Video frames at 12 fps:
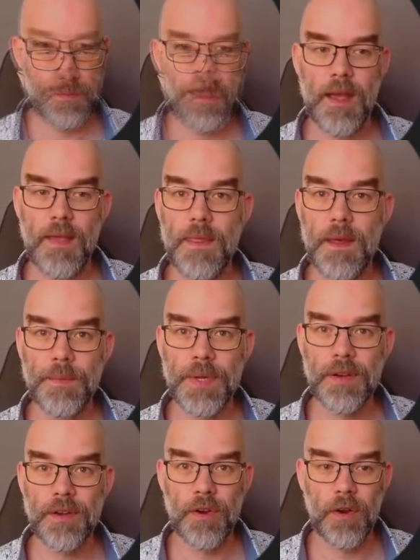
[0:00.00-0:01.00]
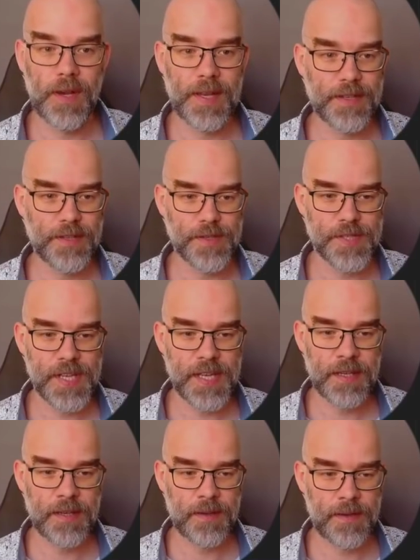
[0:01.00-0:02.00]
And then we can call link to
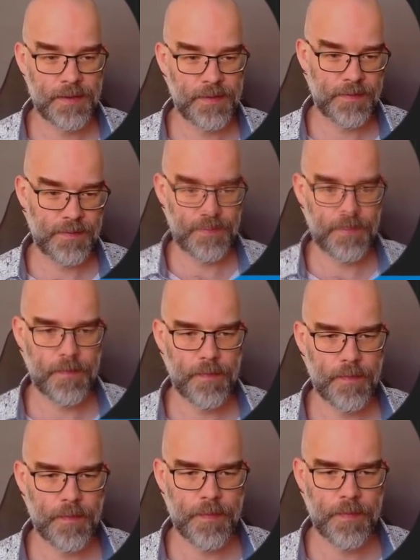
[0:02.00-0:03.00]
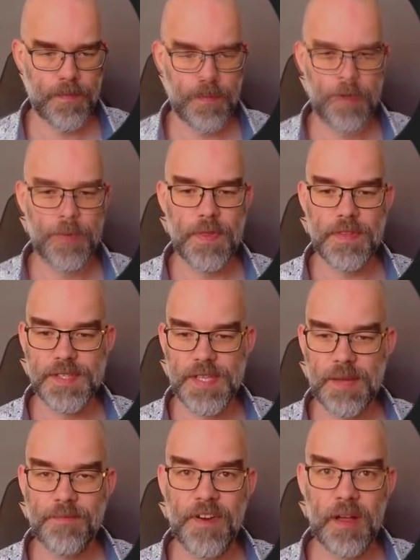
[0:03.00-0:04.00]
scene with the
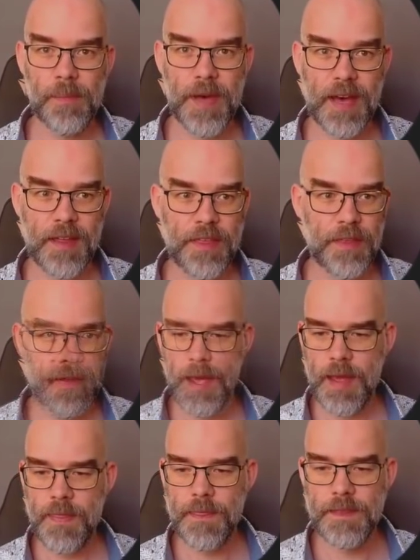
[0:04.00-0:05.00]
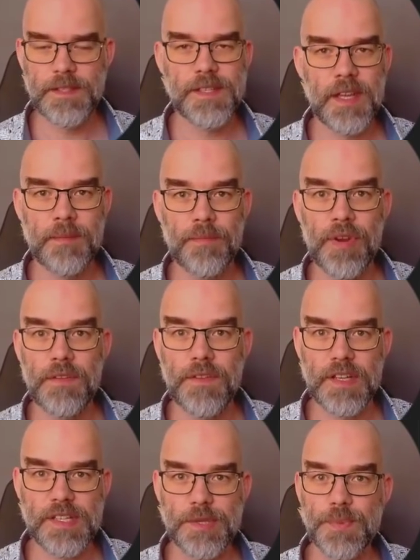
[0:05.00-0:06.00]
same file path and the same
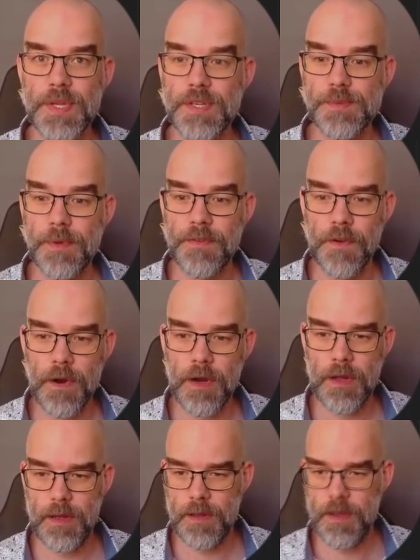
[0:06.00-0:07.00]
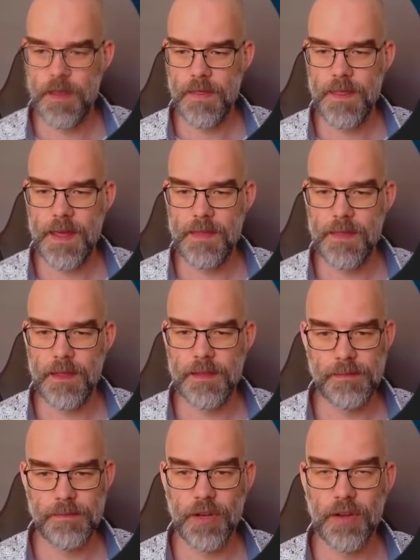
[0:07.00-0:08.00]
prefix as we used before. Then
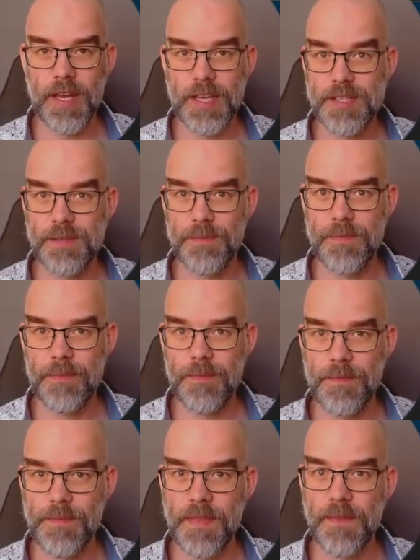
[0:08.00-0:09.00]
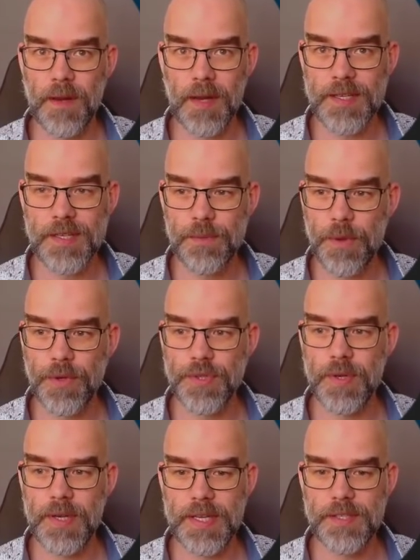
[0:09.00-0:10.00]
the collection we want
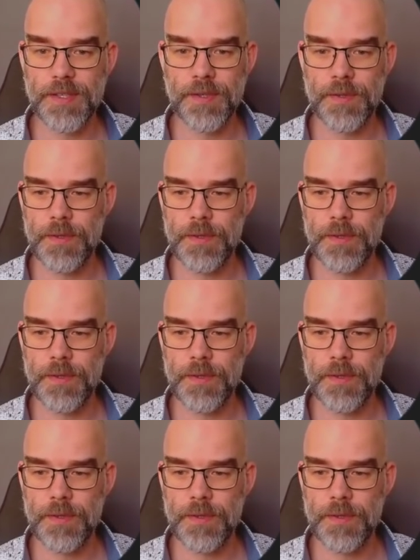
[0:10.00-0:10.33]
to link to.